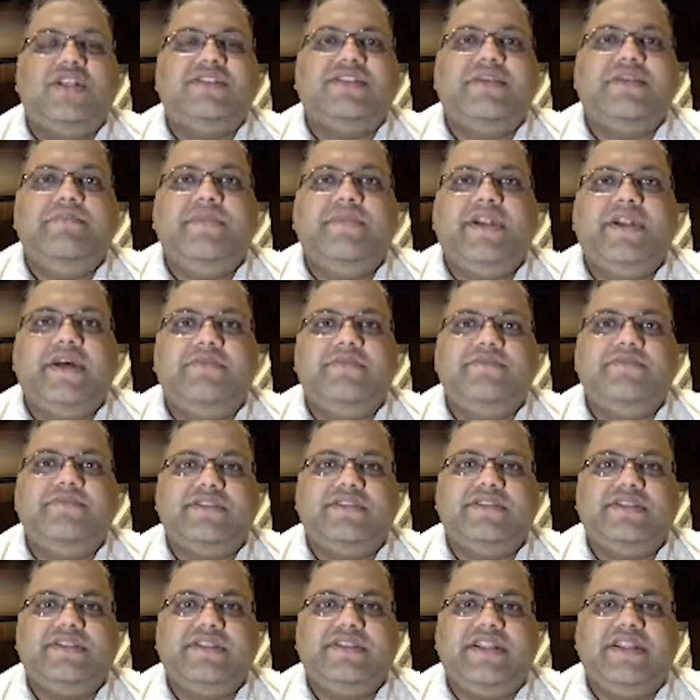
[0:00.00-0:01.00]
the
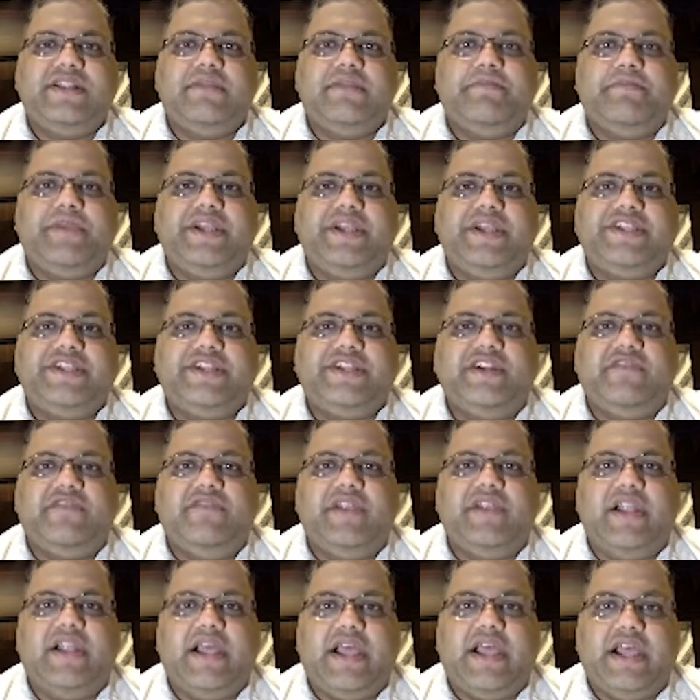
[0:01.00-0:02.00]
symptoms that the patient
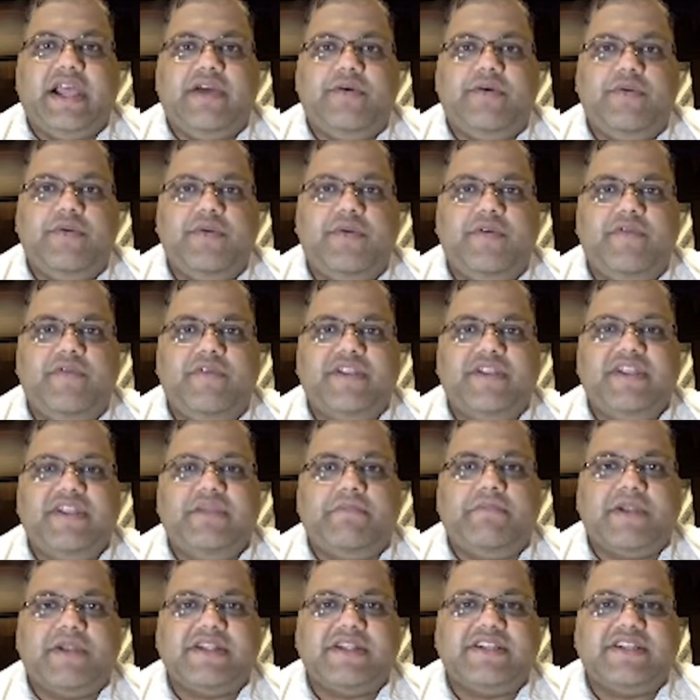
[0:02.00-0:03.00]
will have when they
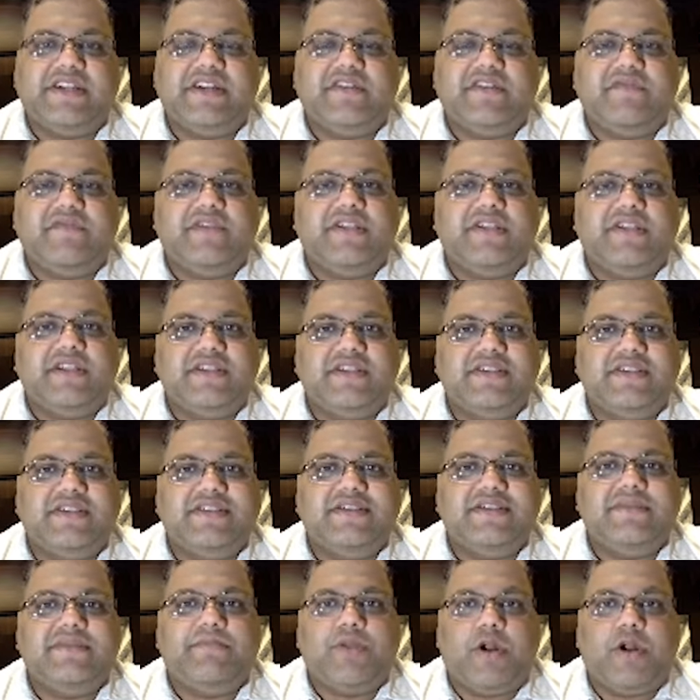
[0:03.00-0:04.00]
present with
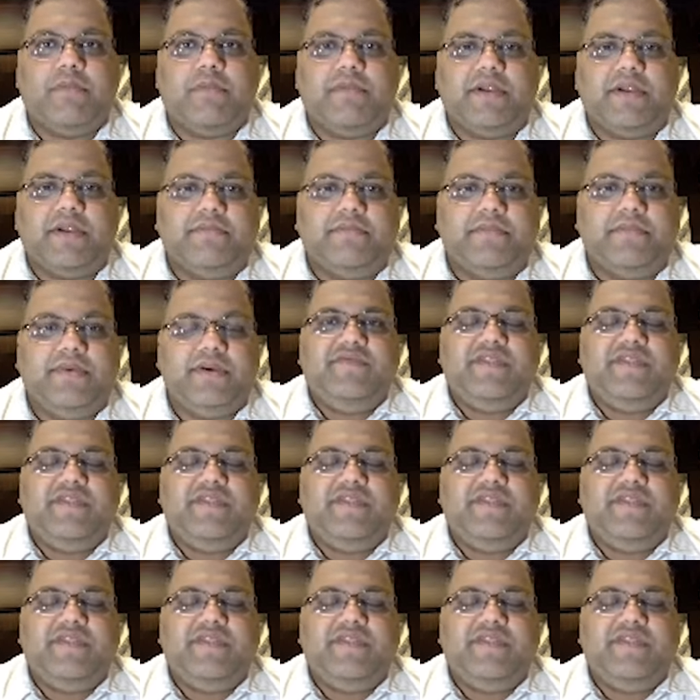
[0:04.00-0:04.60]
this problem?